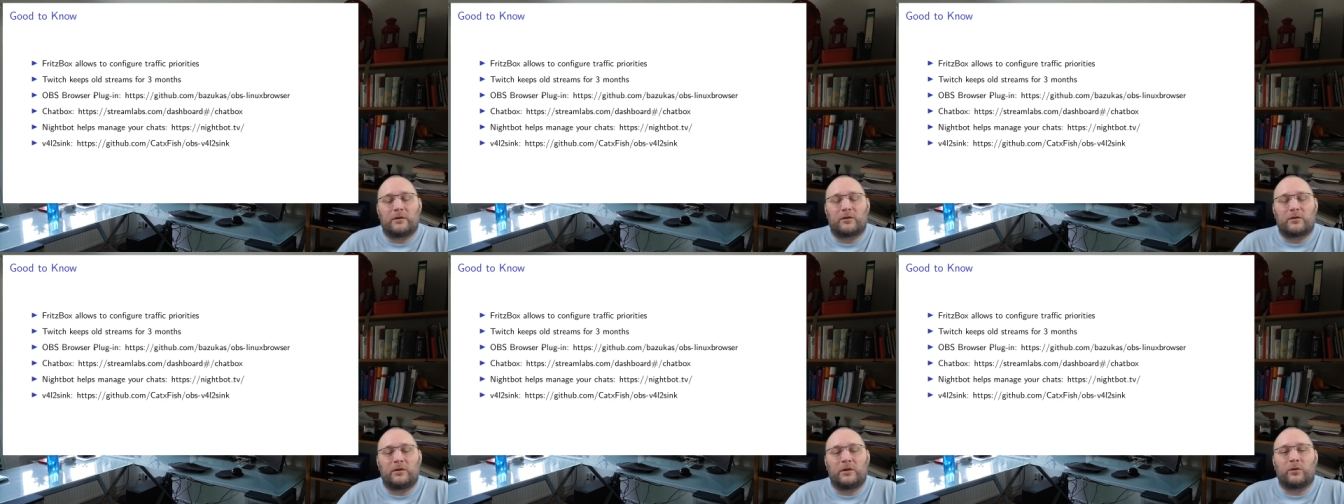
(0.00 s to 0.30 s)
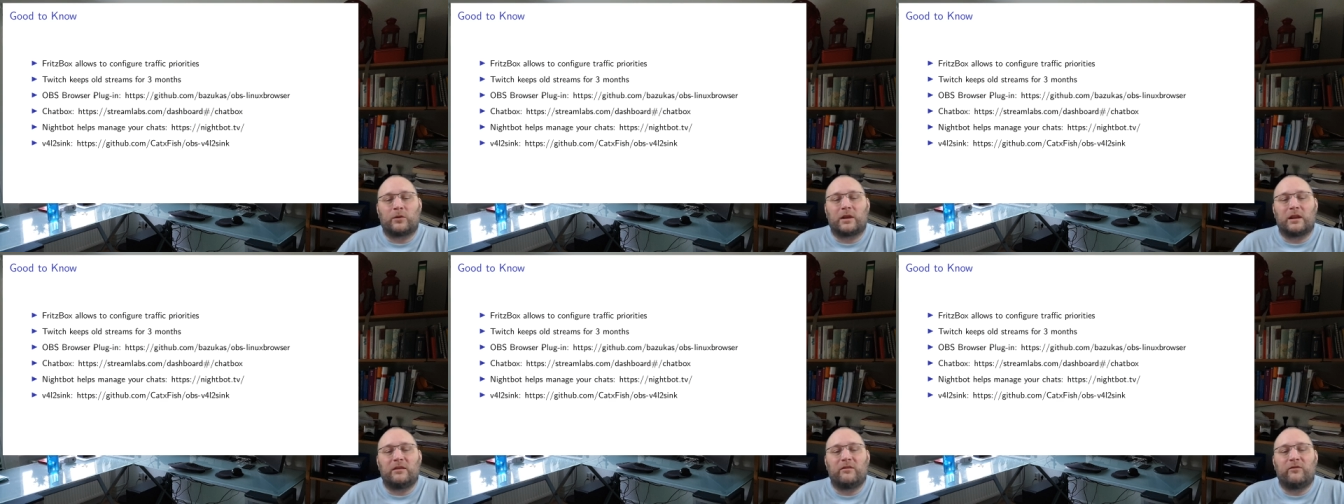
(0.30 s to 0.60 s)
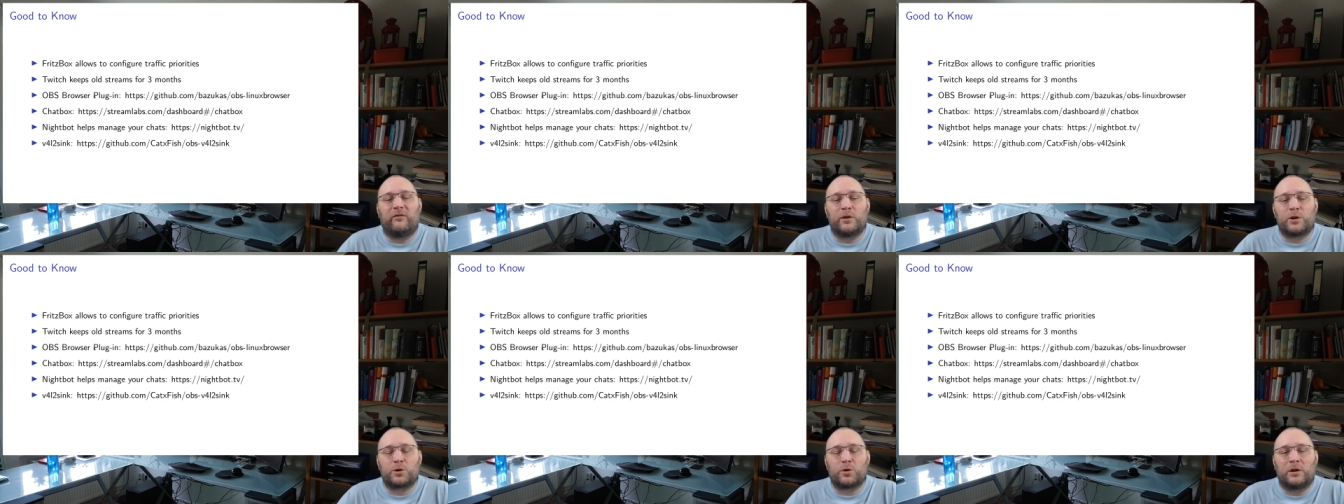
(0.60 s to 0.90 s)
You can
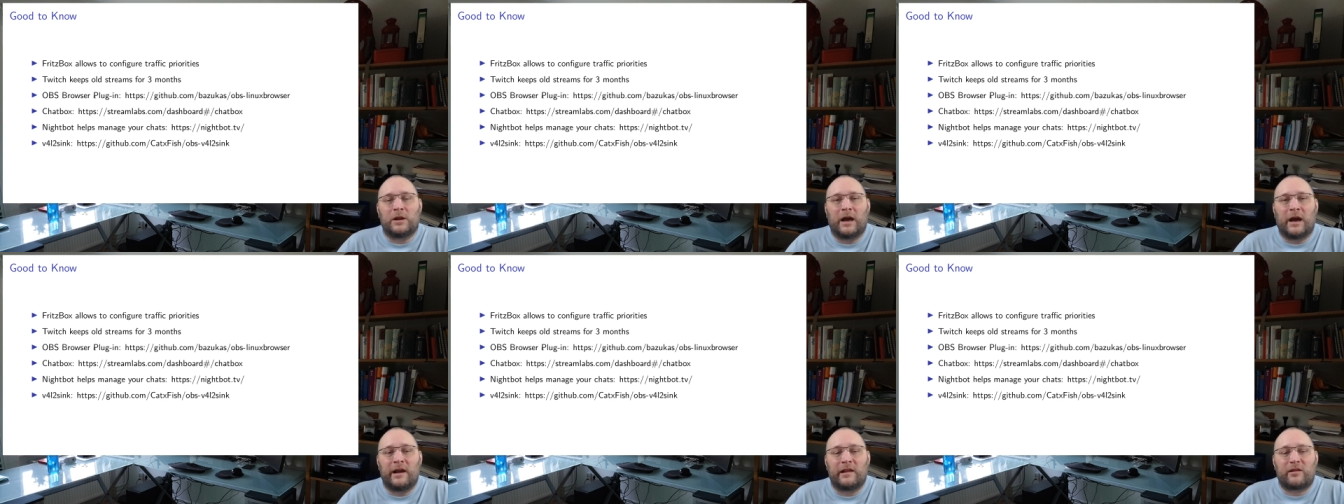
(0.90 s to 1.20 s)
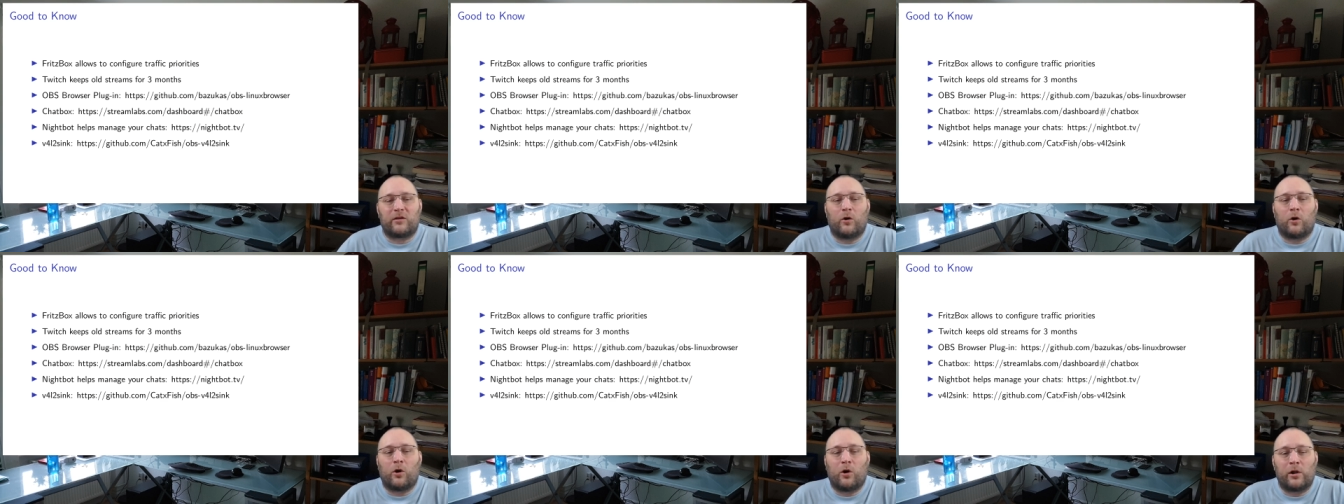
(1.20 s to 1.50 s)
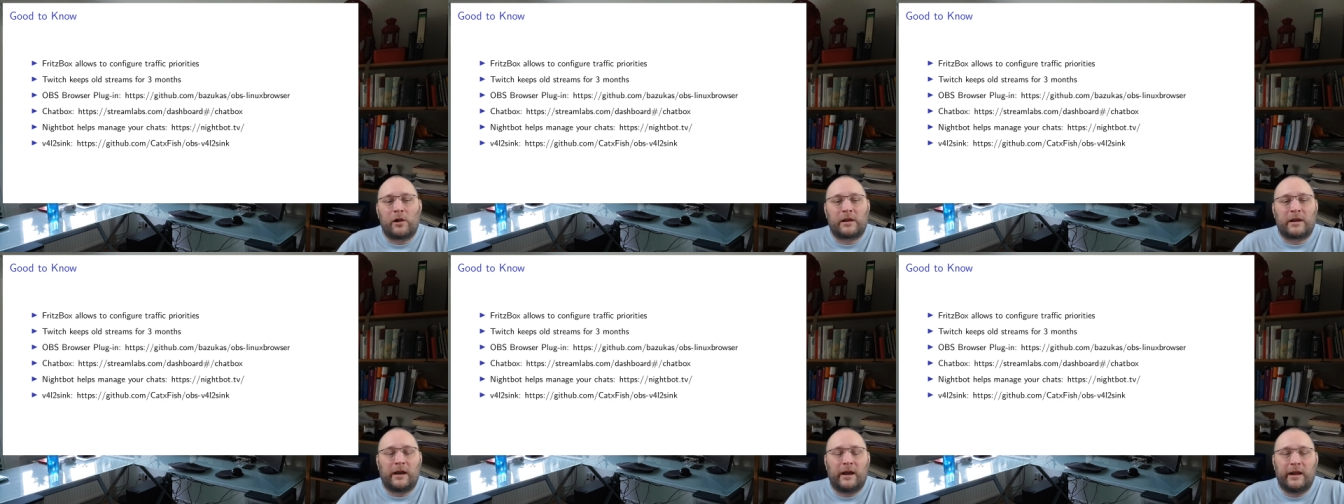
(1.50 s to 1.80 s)
visualize
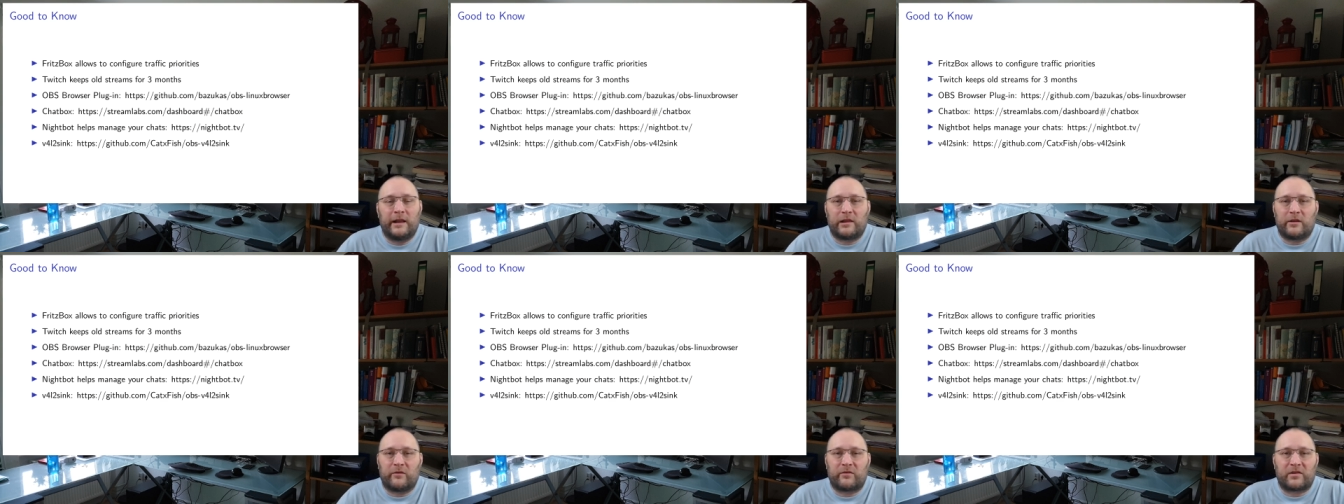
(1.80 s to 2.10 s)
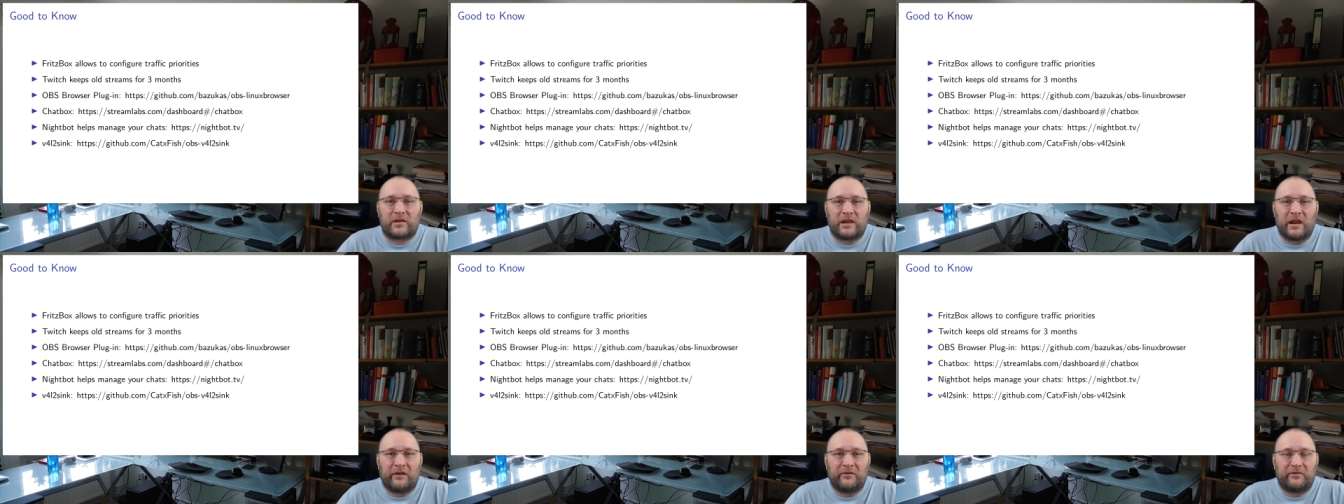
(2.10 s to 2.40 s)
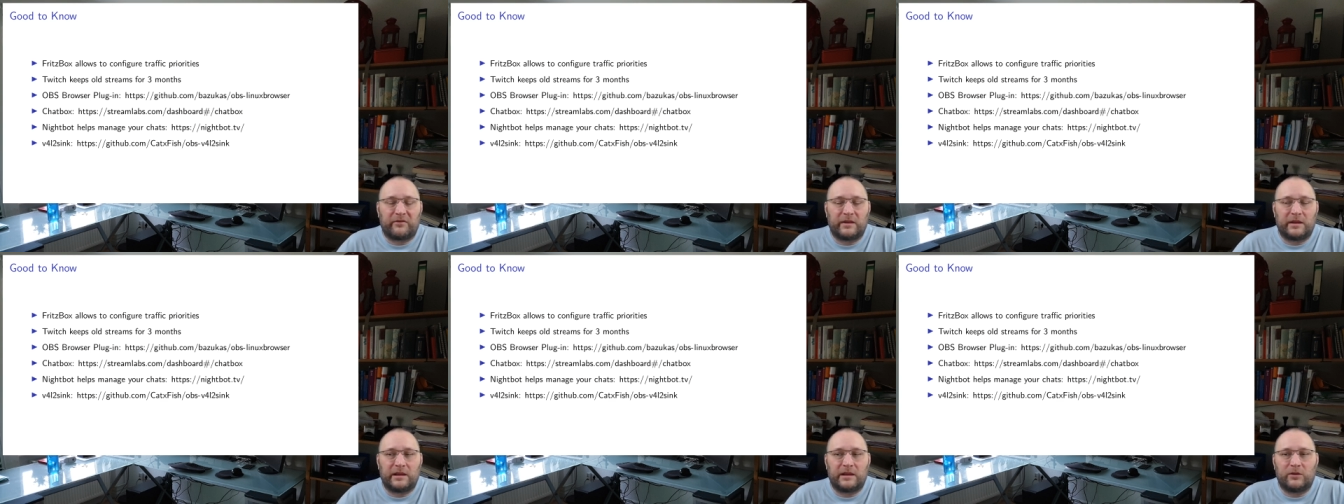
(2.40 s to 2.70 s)
all kinds of stuff
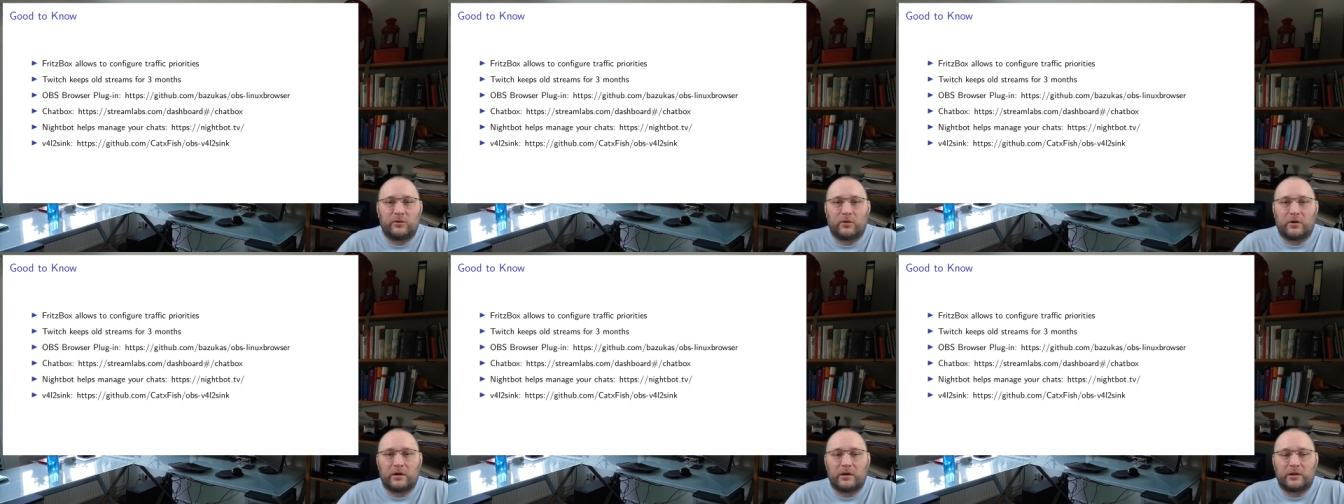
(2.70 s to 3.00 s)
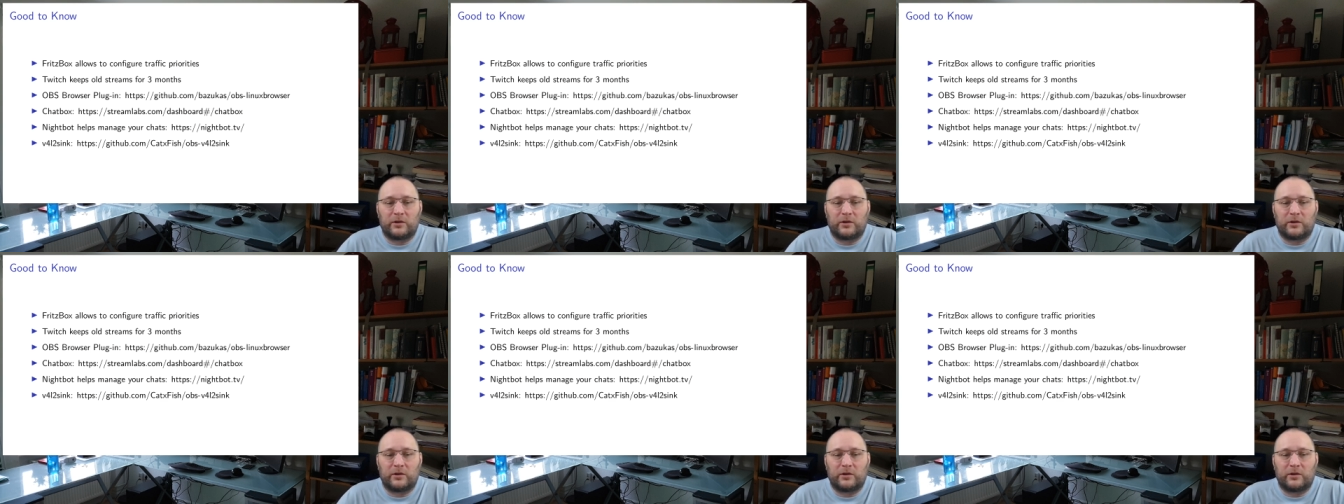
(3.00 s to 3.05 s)
in your,